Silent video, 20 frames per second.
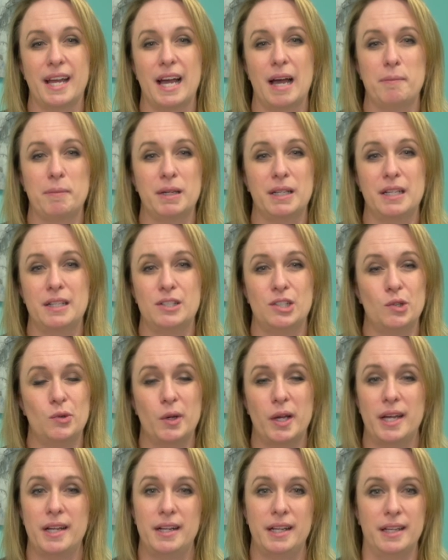I'm going to do
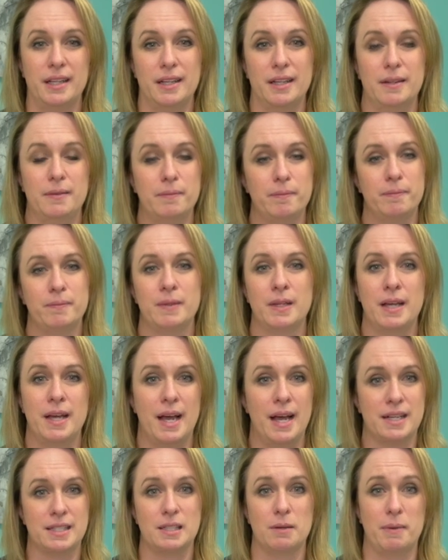it in
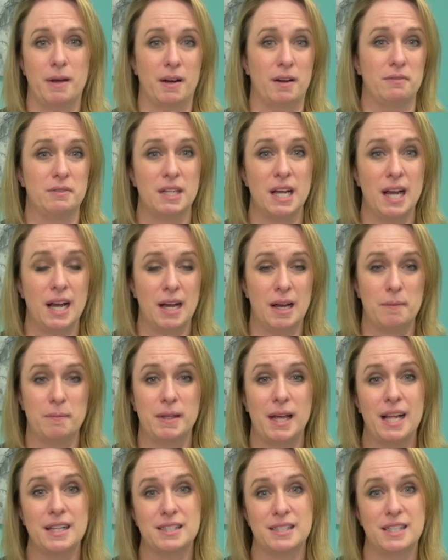X amount of time.
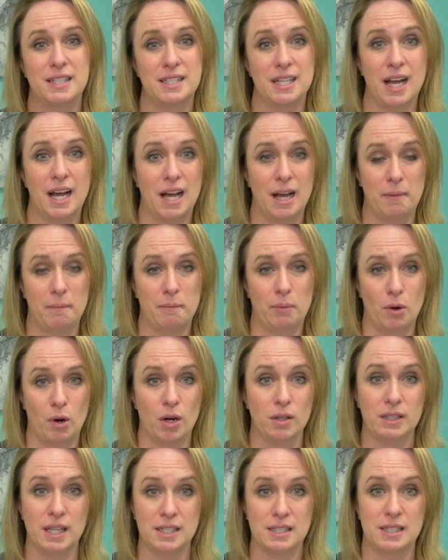That's the time
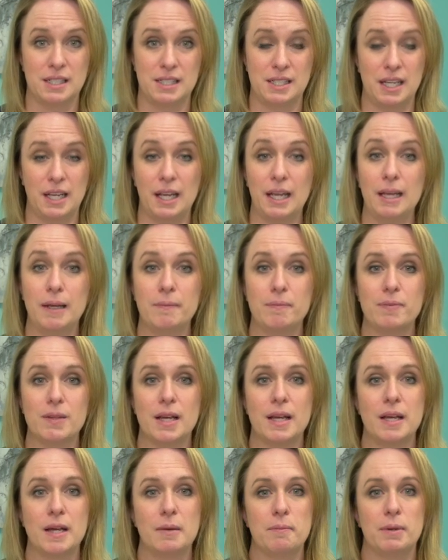part. That's the T.
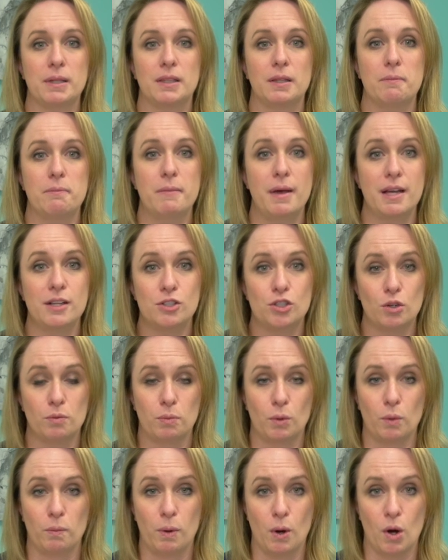But the
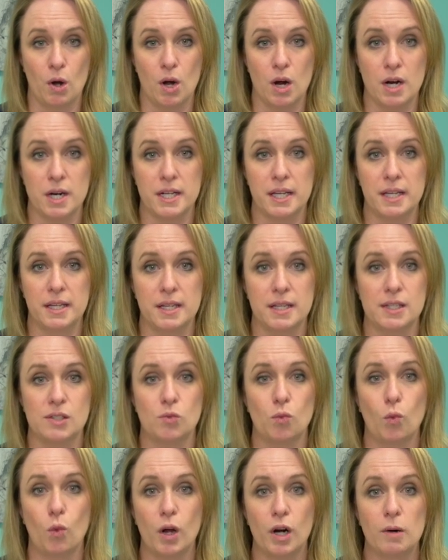measurable part is
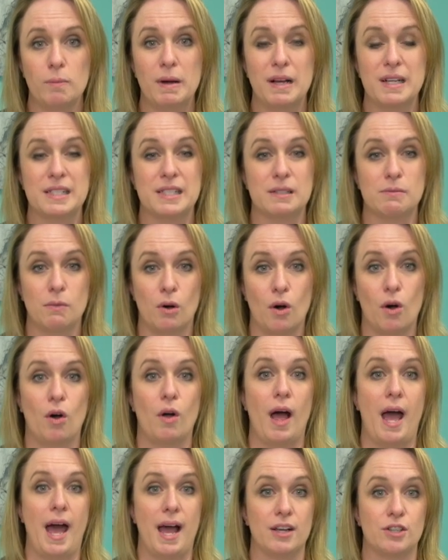what are my small
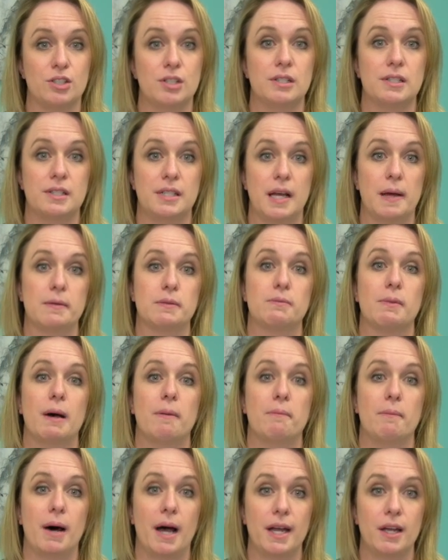action steps, my
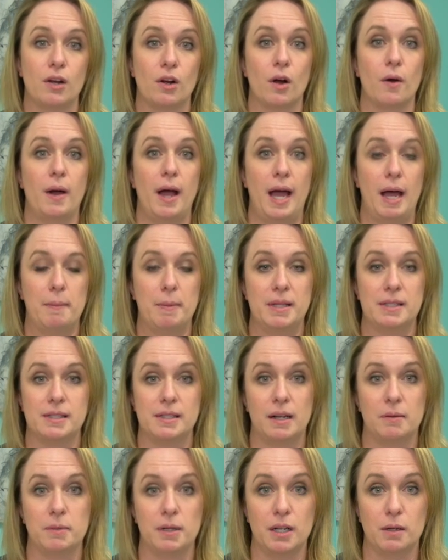micro habits
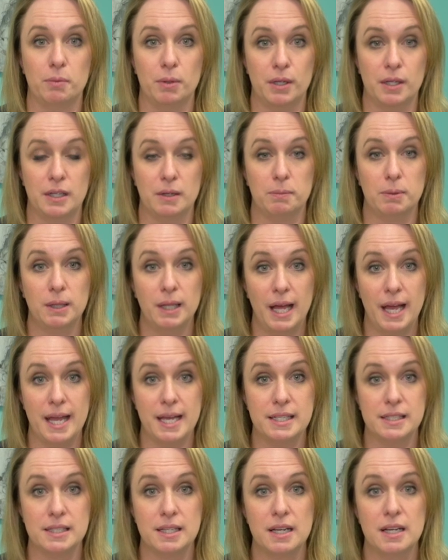that I'm going to put into
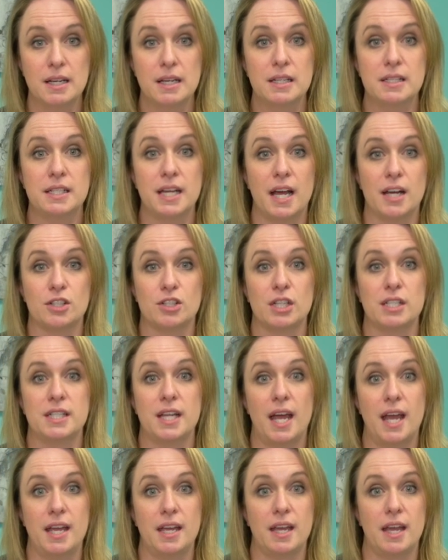place to actually
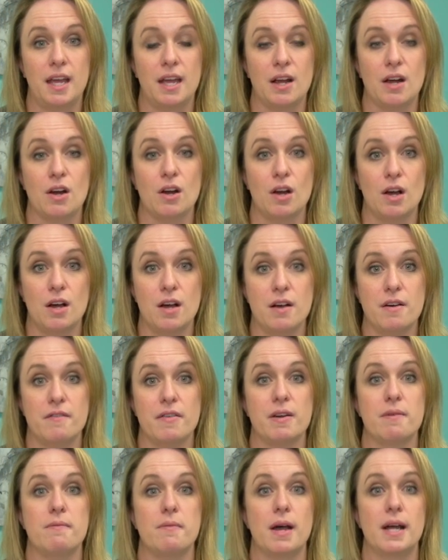take care of
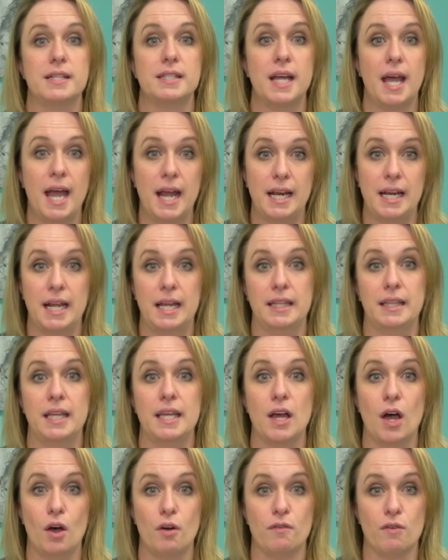attaining
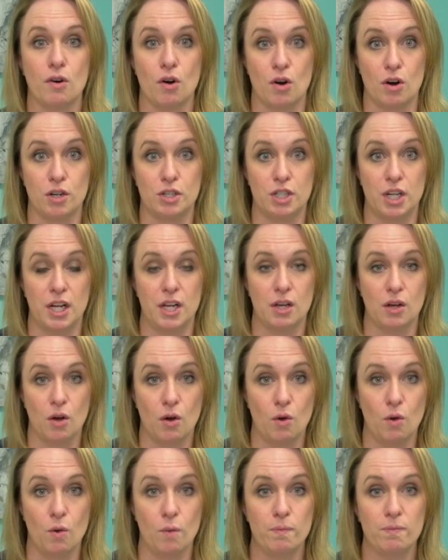the overarching
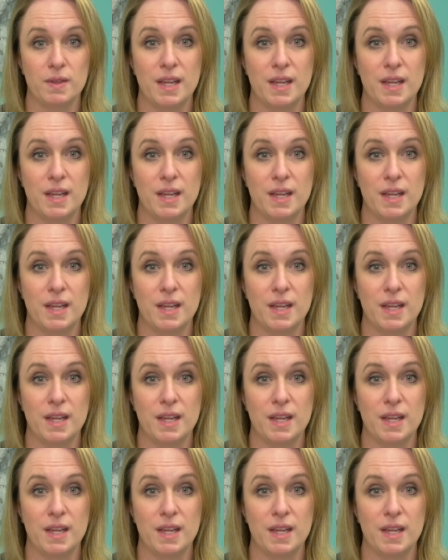goal.